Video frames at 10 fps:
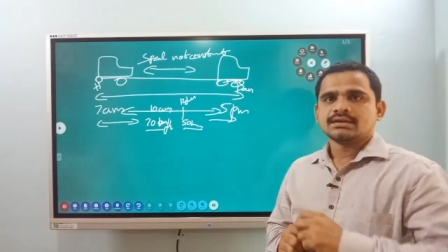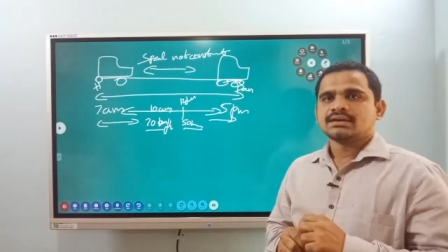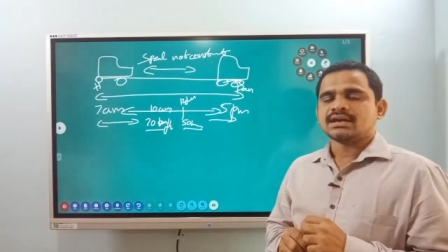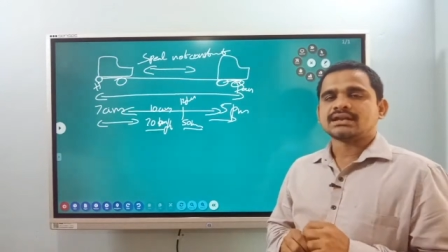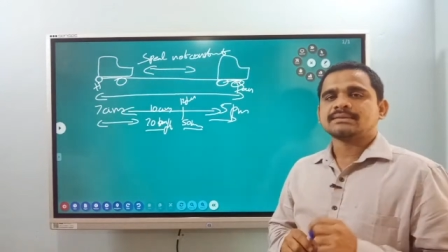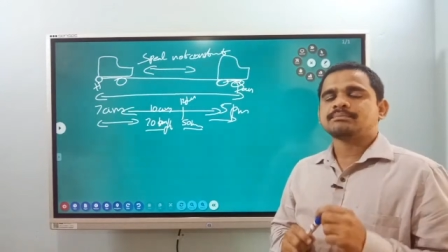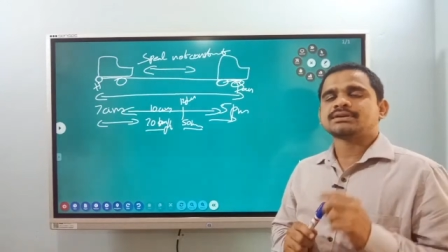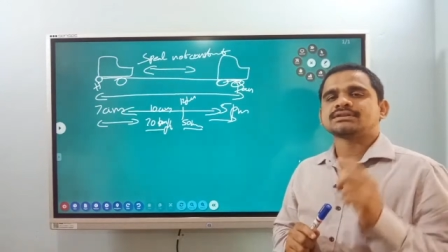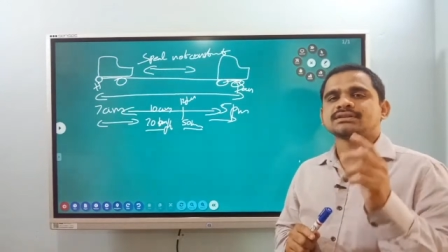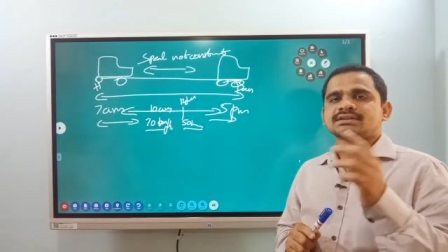At a
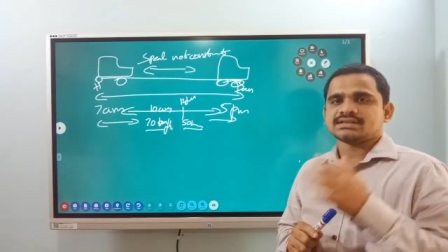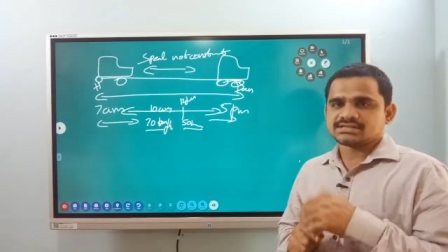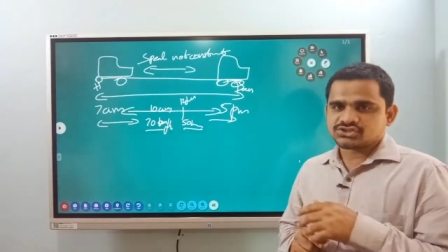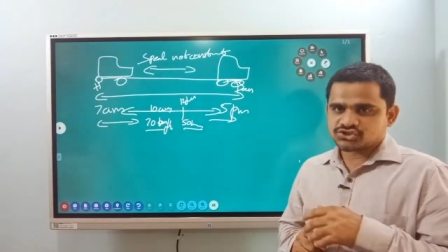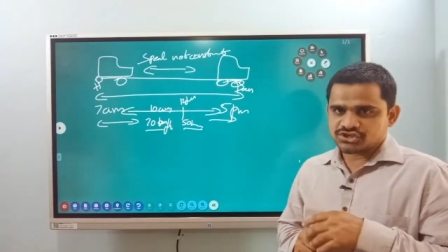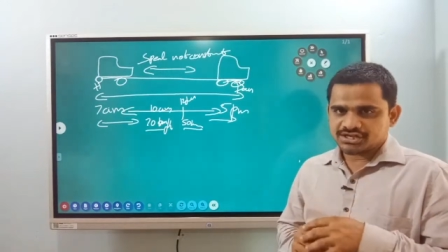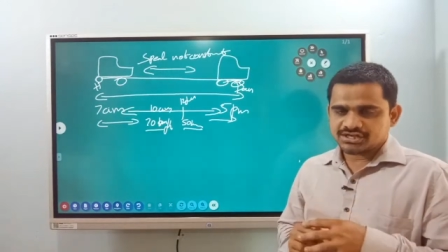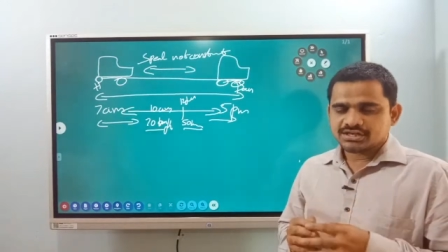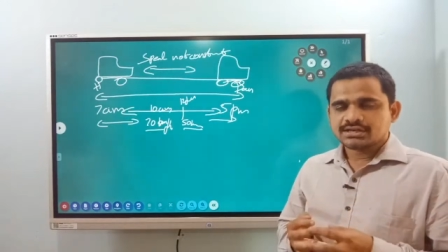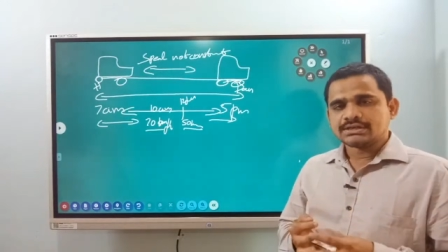particular instant,
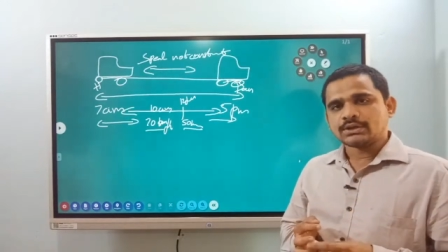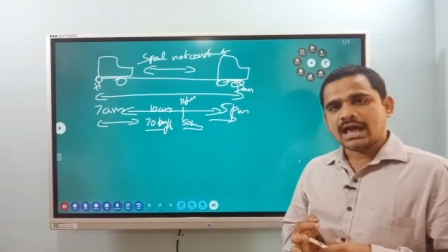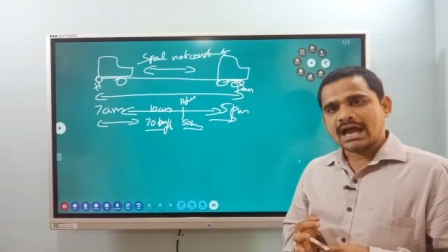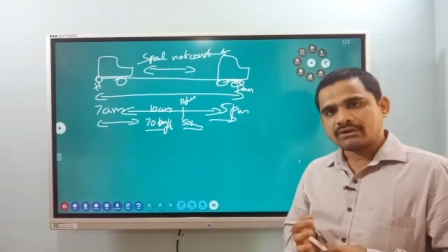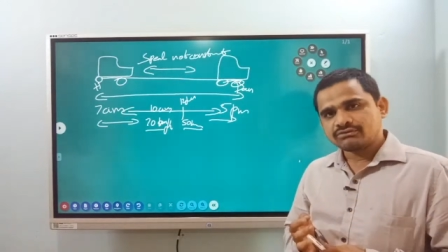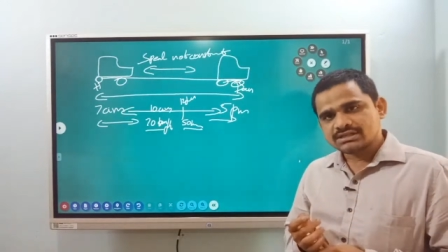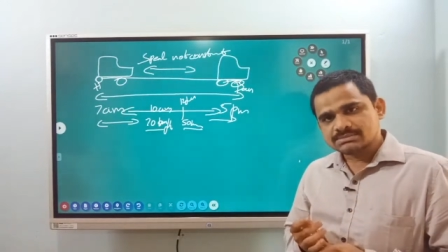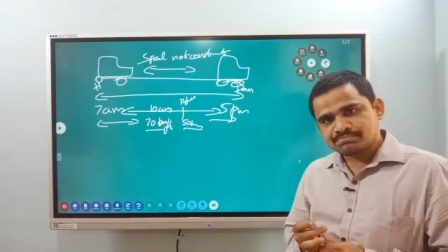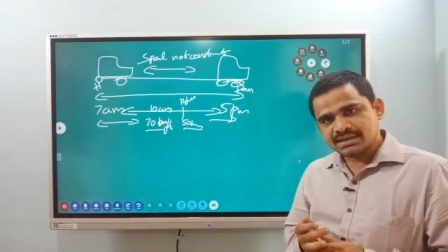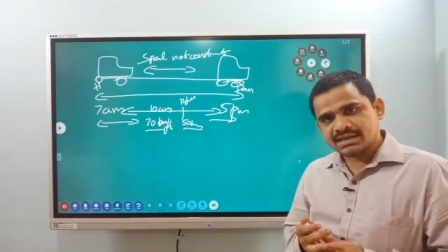you'll have the
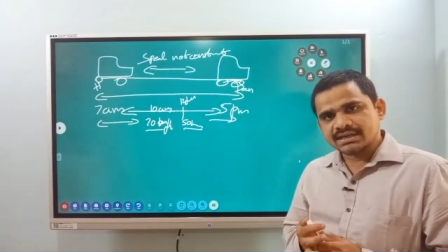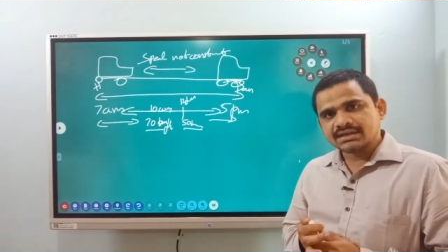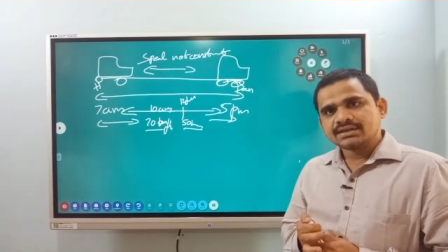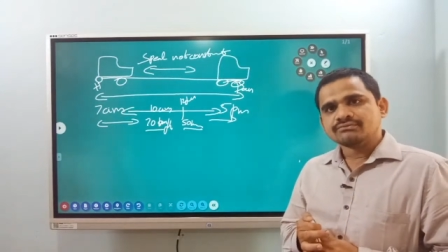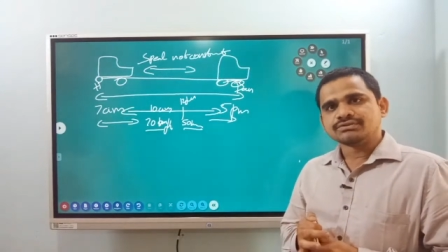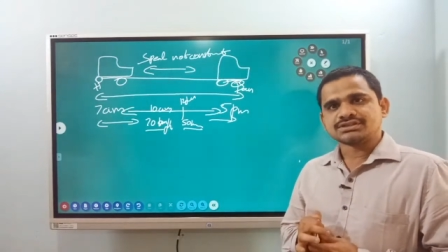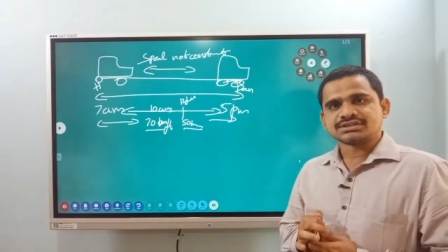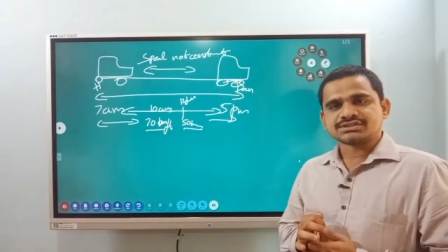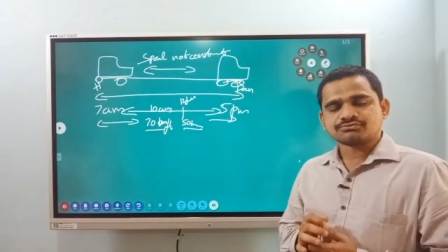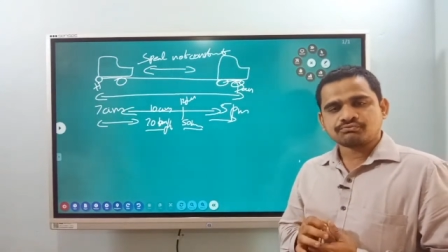speed which
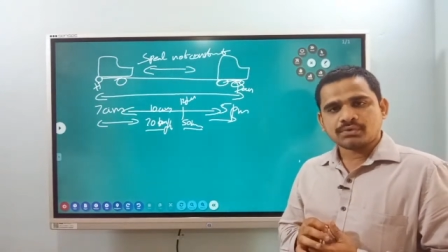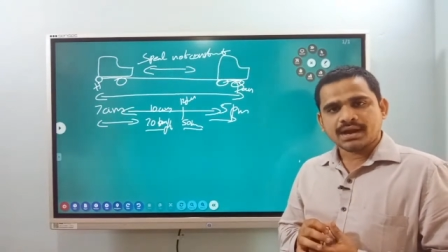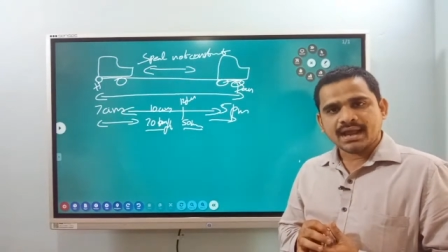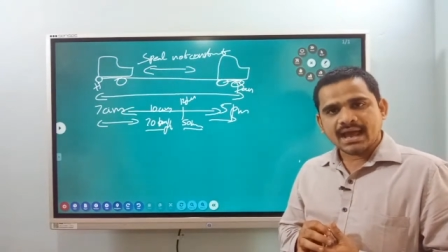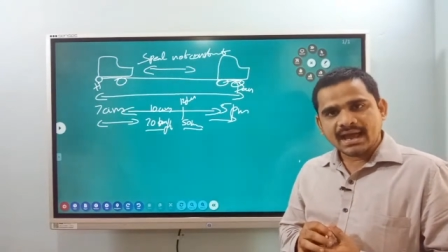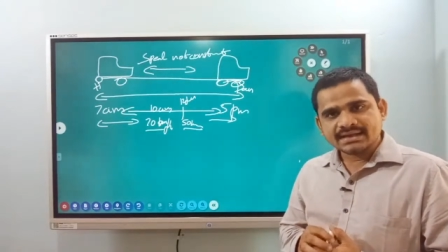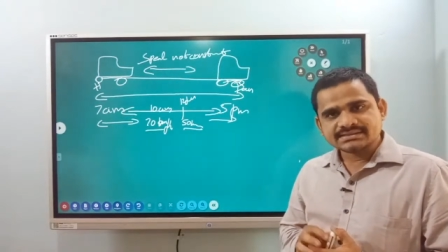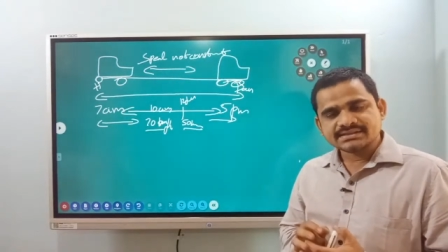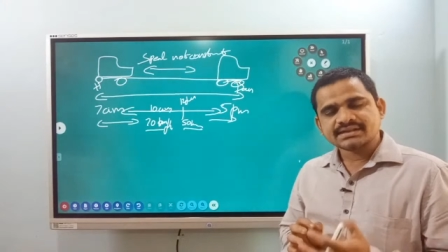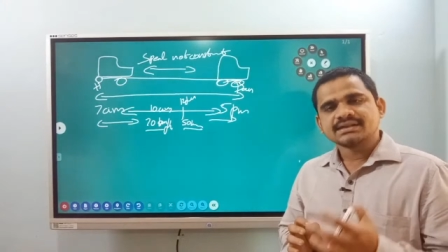is defined as
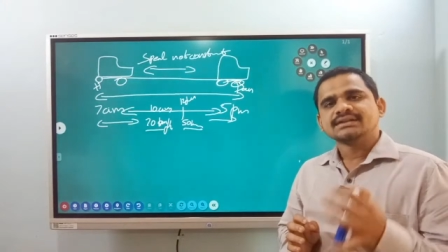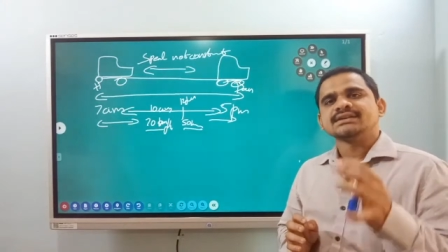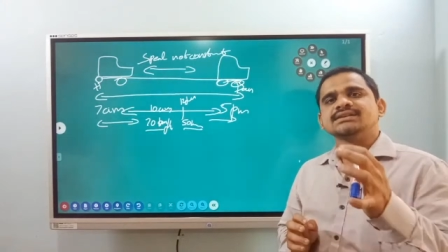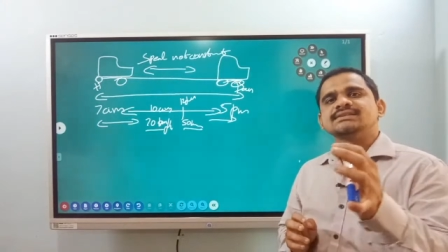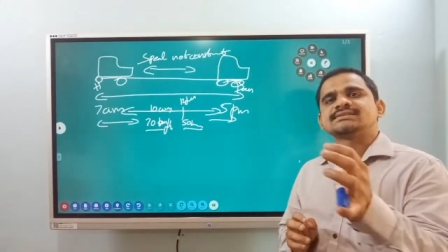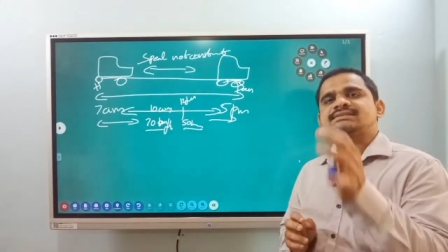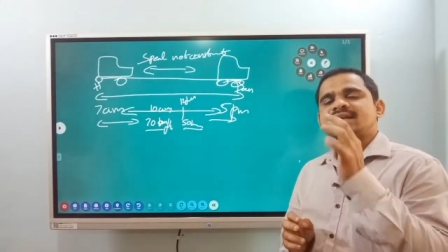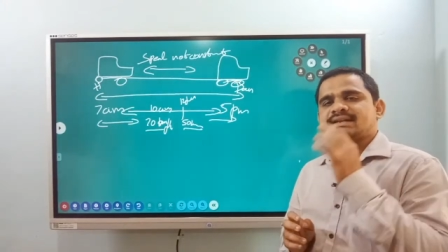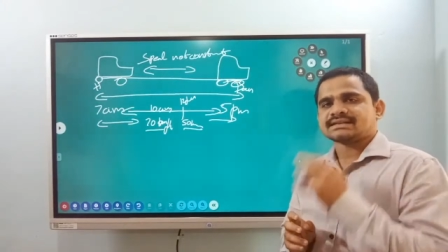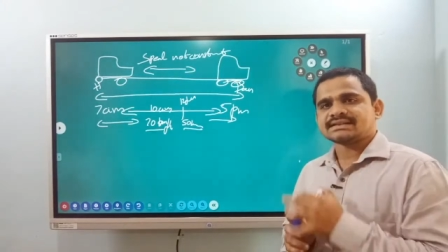the
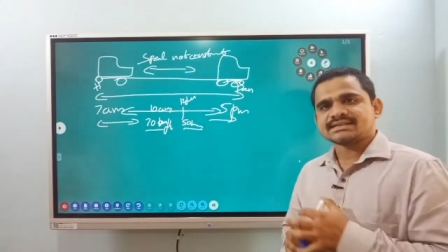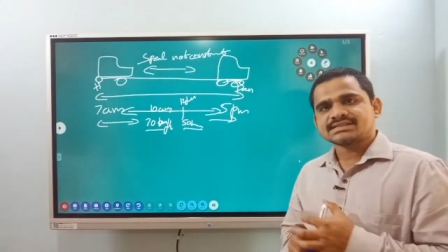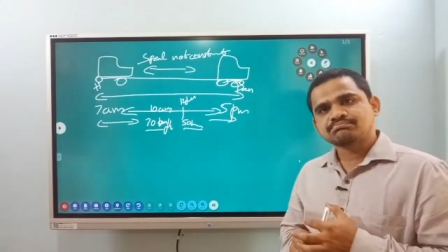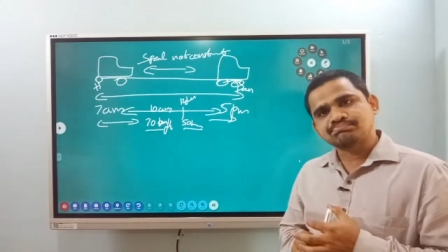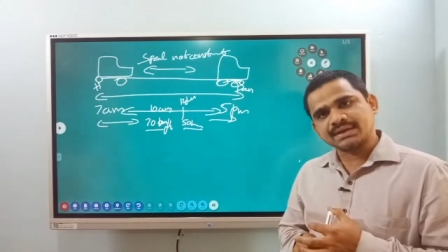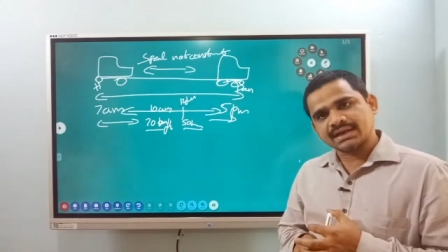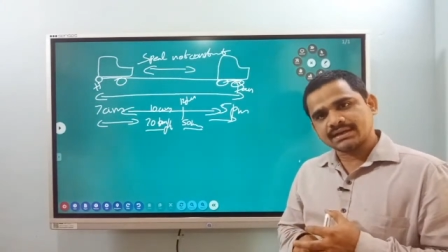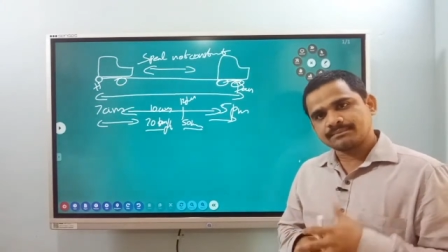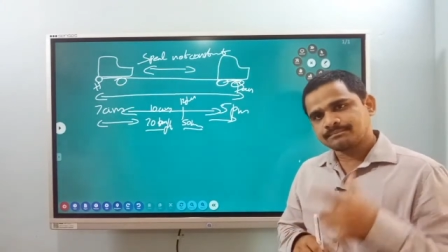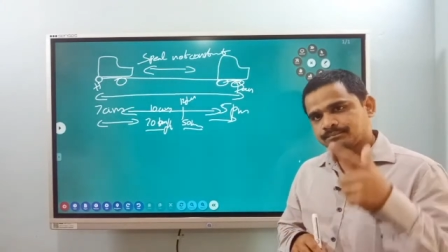instantaneous
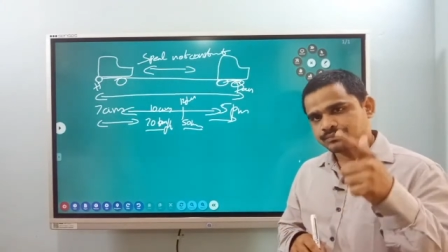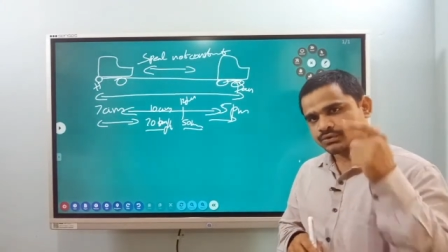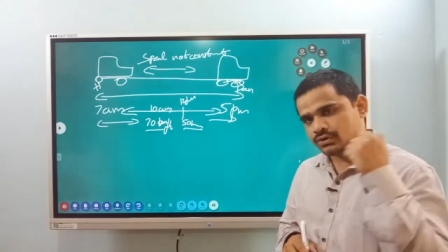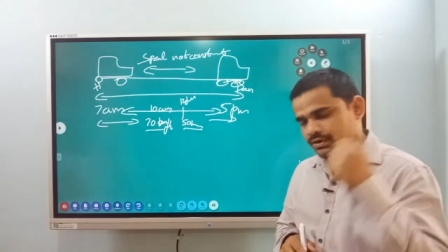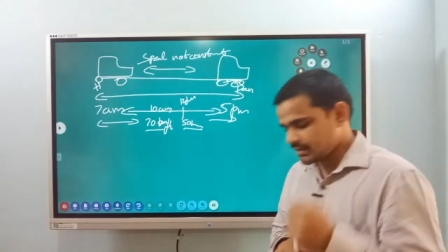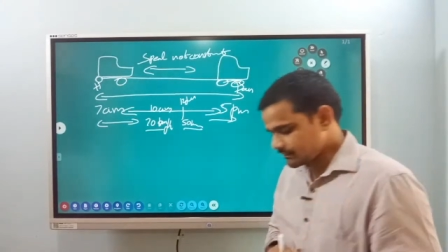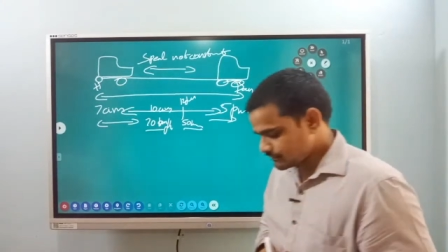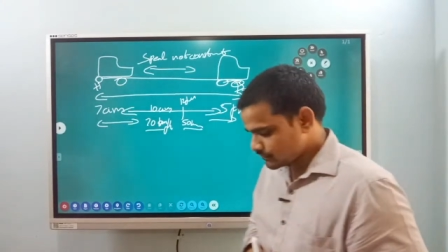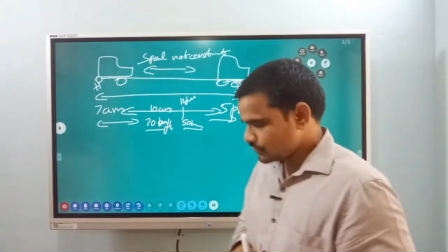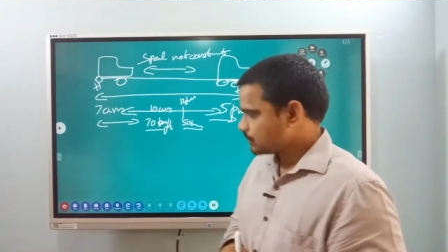speed. Got it here?
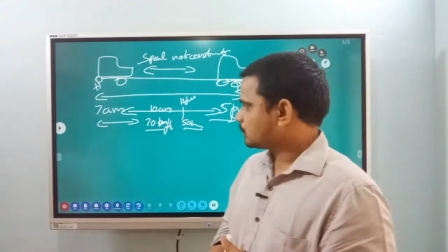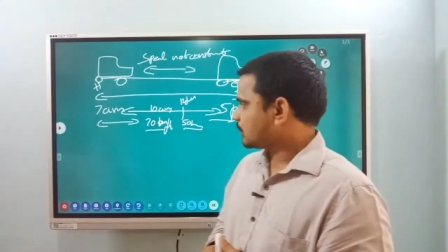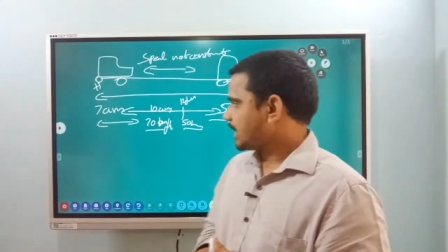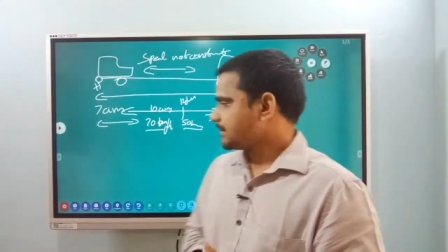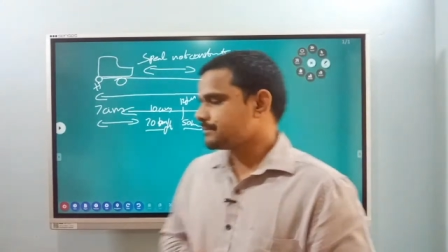Fine.